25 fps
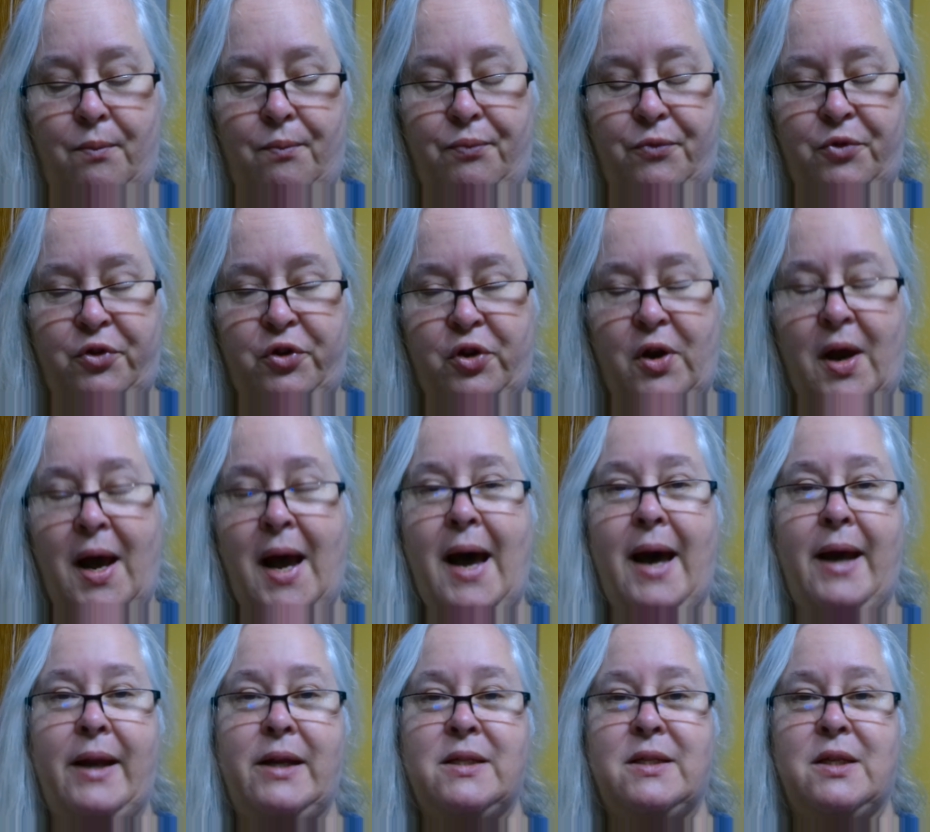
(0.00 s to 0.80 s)
So
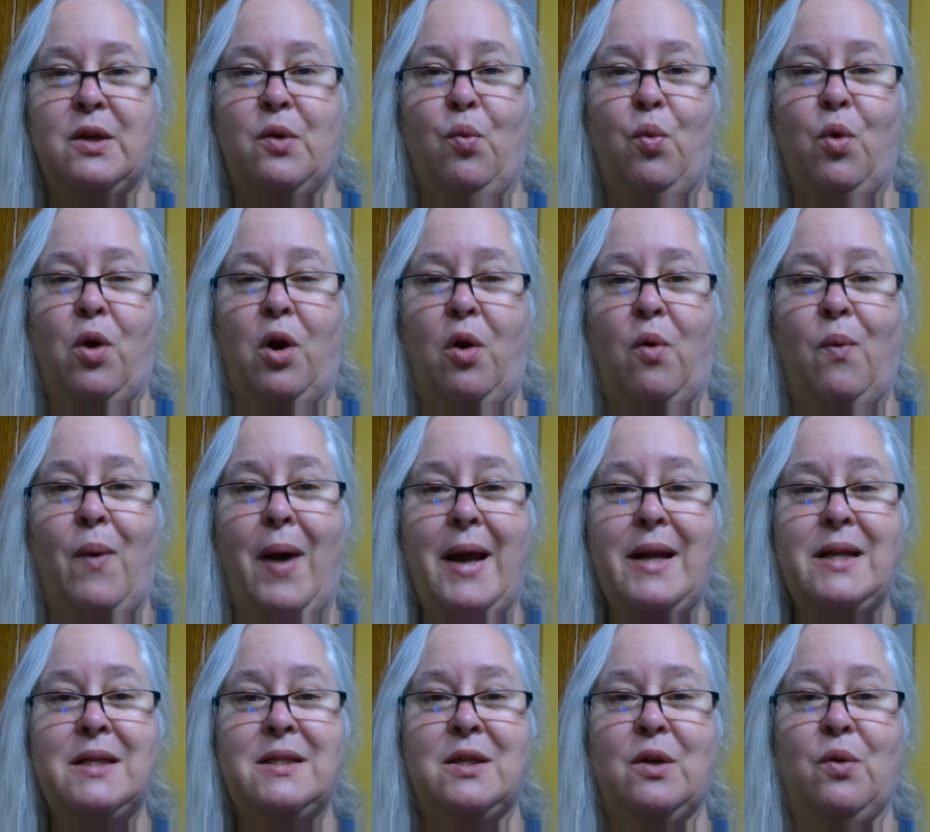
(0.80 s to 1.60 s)
how does it work?
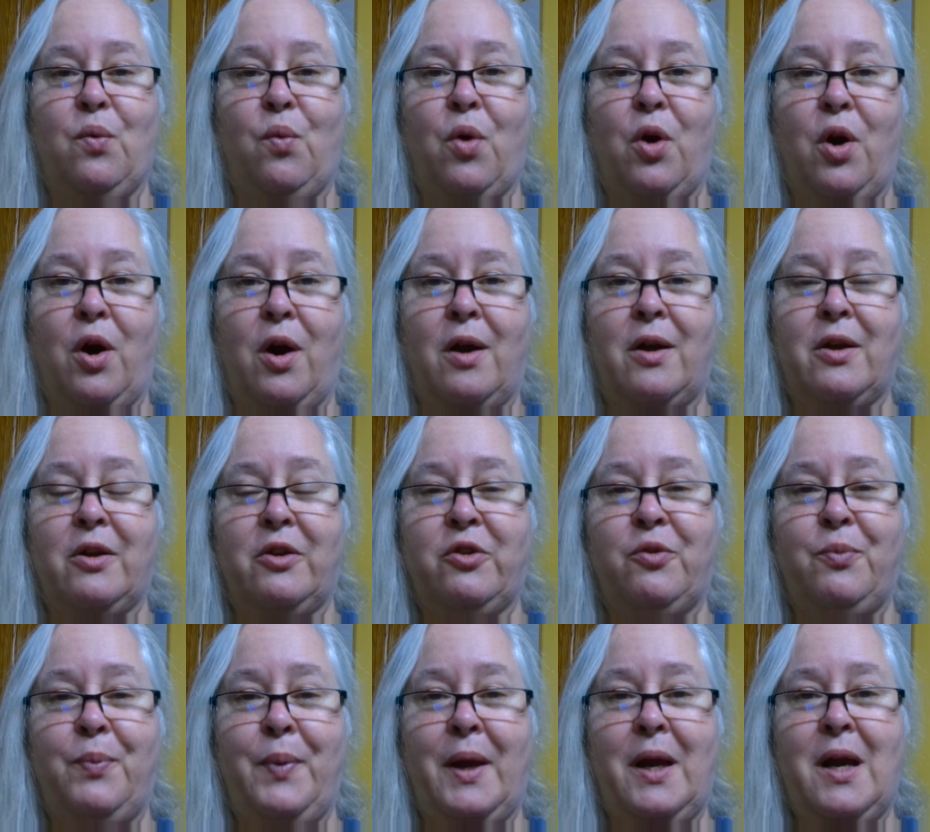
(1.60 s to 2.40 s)
Why does it work?
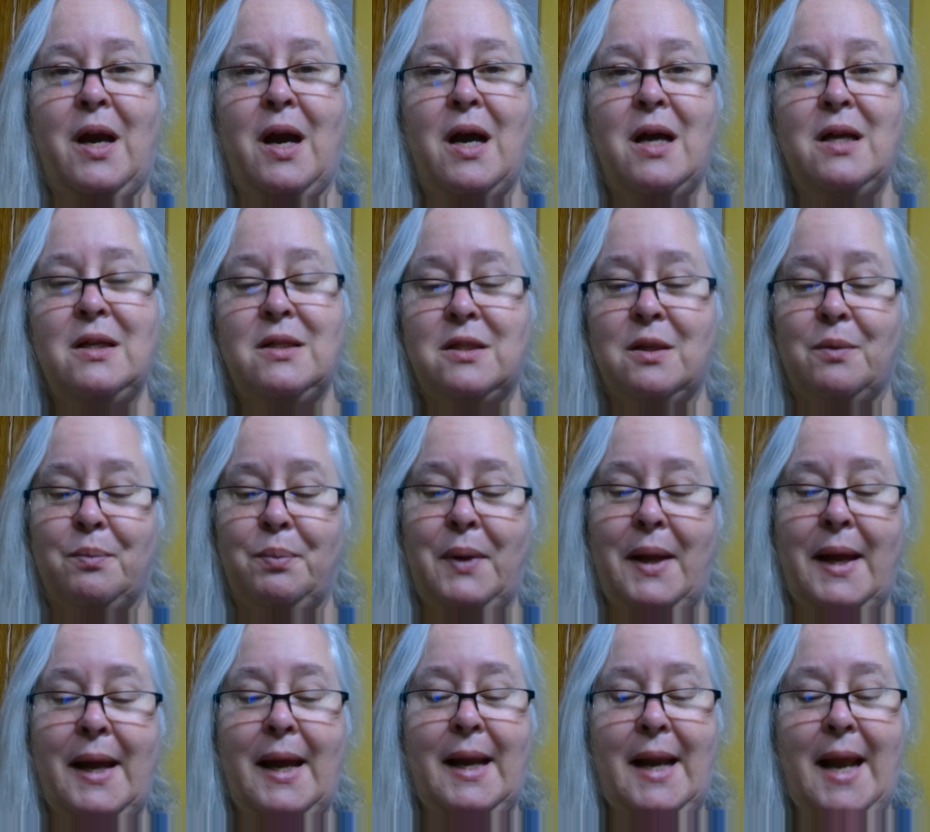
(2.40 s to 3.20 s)
It's because the
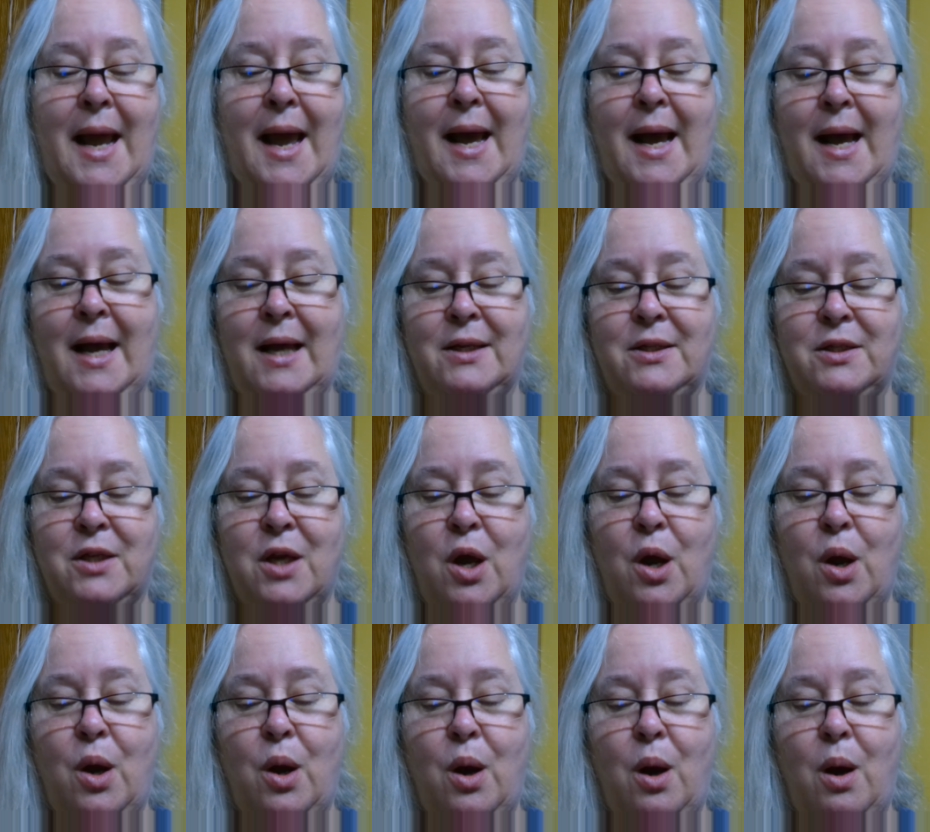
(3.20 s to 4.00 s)
plant
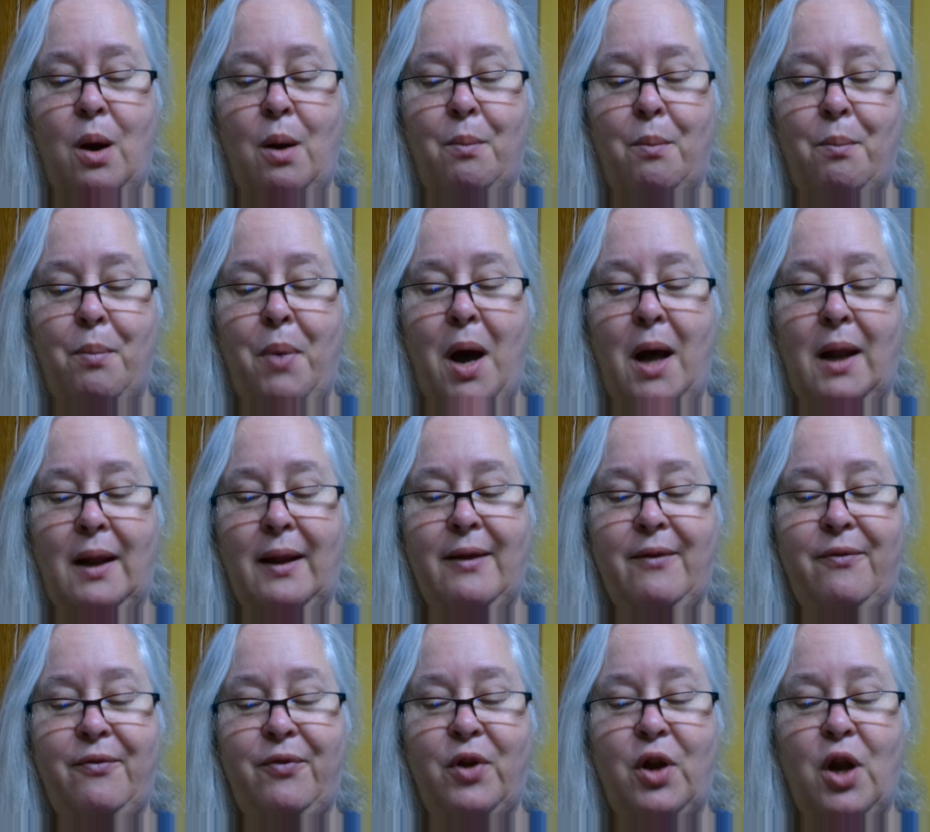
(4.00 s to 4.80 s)
has
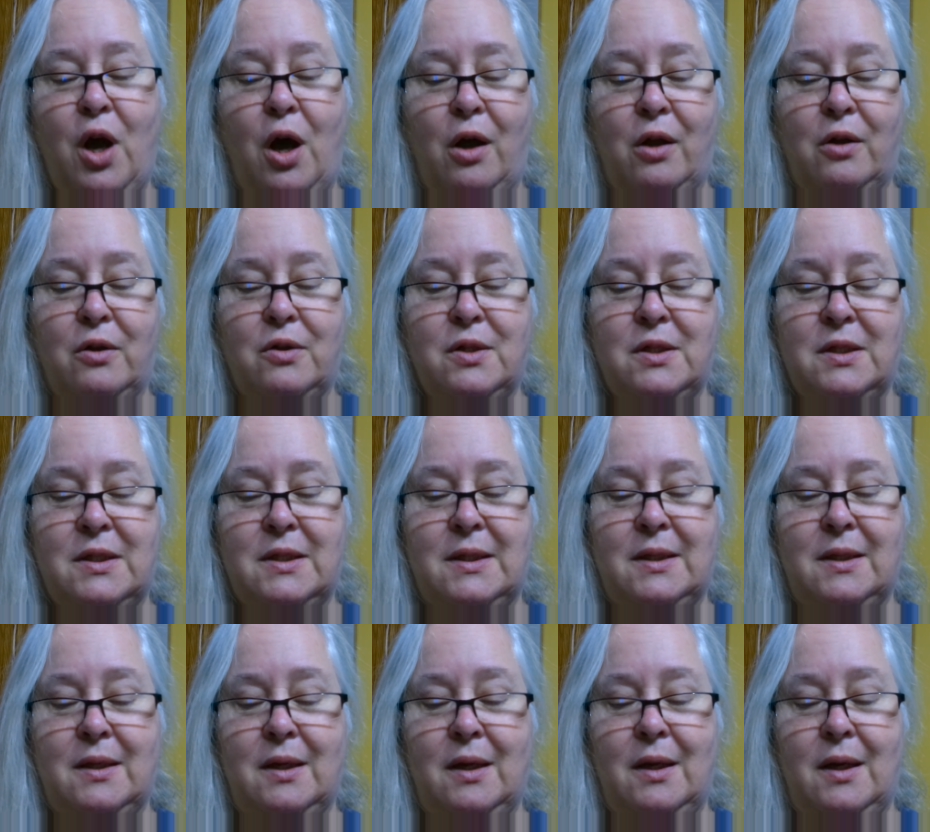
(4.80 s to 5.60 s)

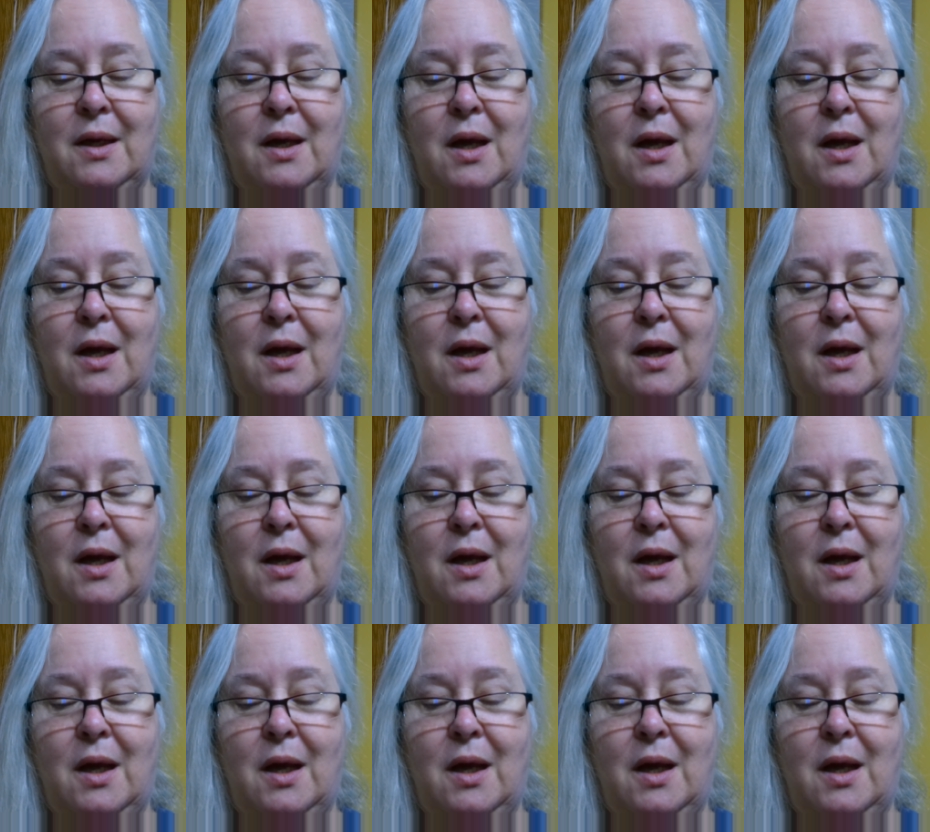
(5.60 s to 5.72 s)
polyphenols